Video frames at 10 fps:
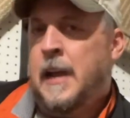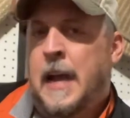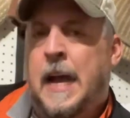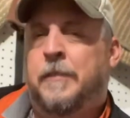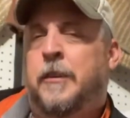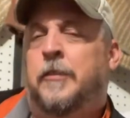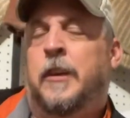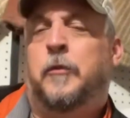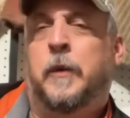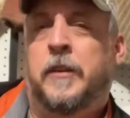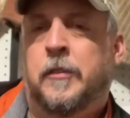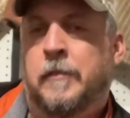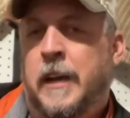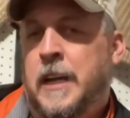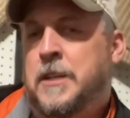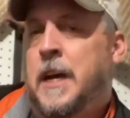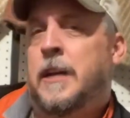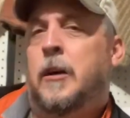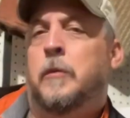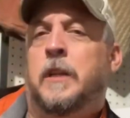After 6 weeks of age, I
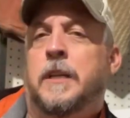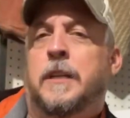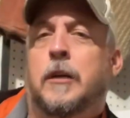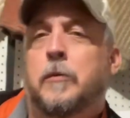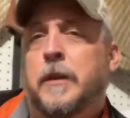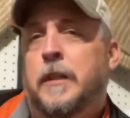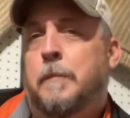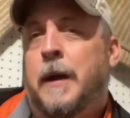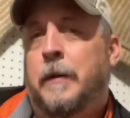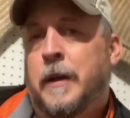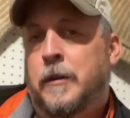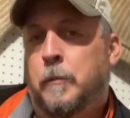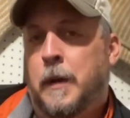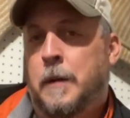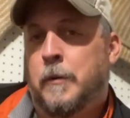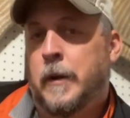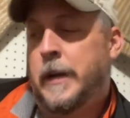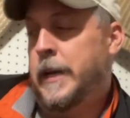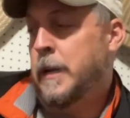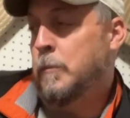don't really deal with the pyrantel
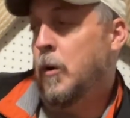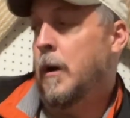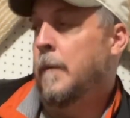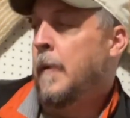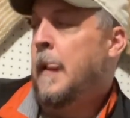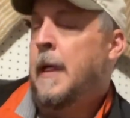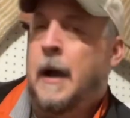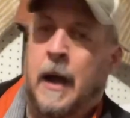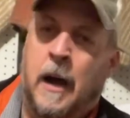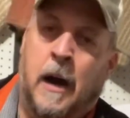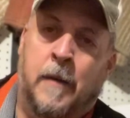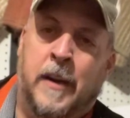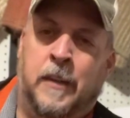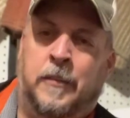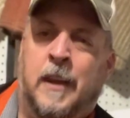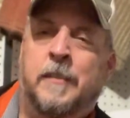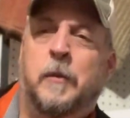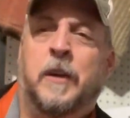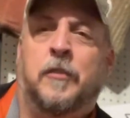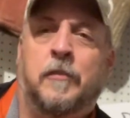pamoate anymore. At 7
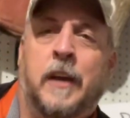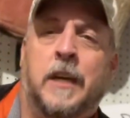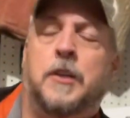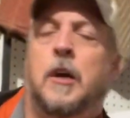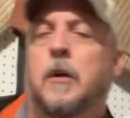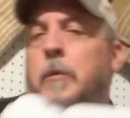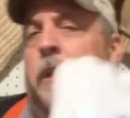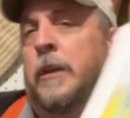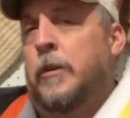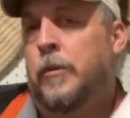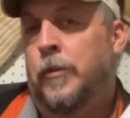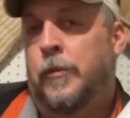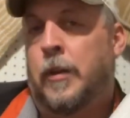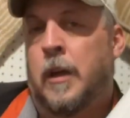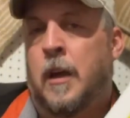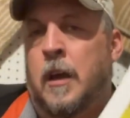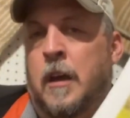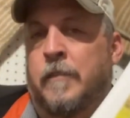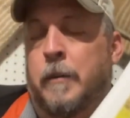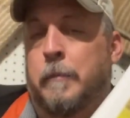weeks of age, we use
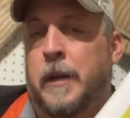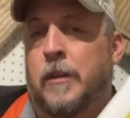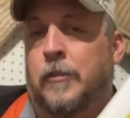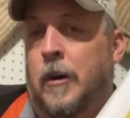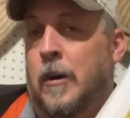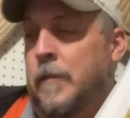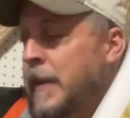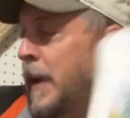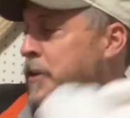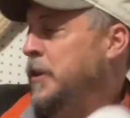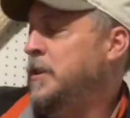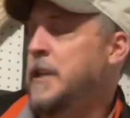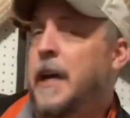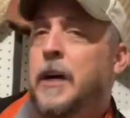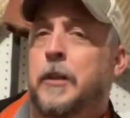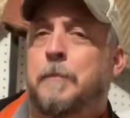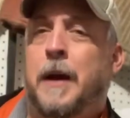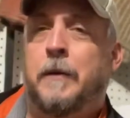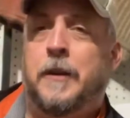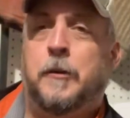fenbendazole. Now, I should say on the
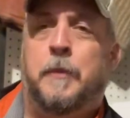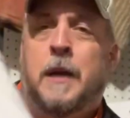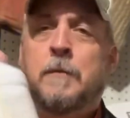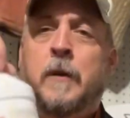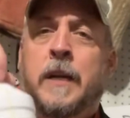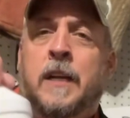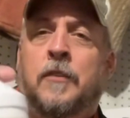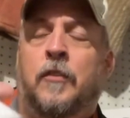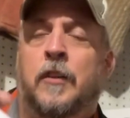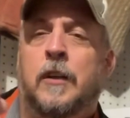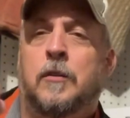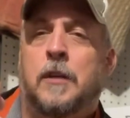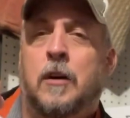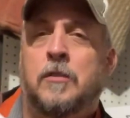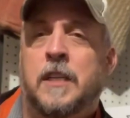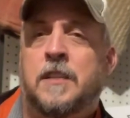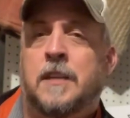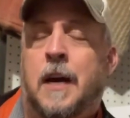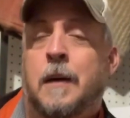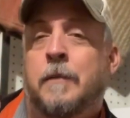pyrantel pamoate, it's a single dose each
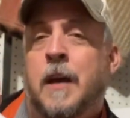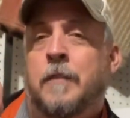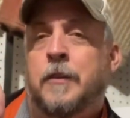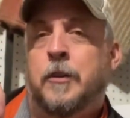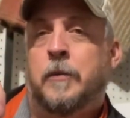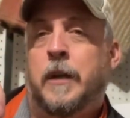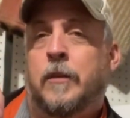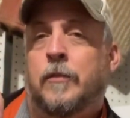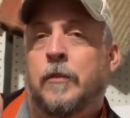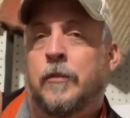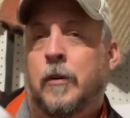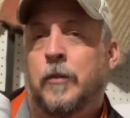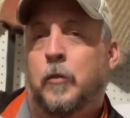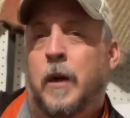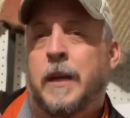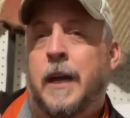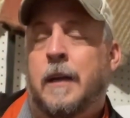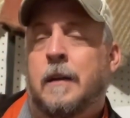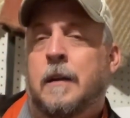time every 2 weeks. So it's 1 day.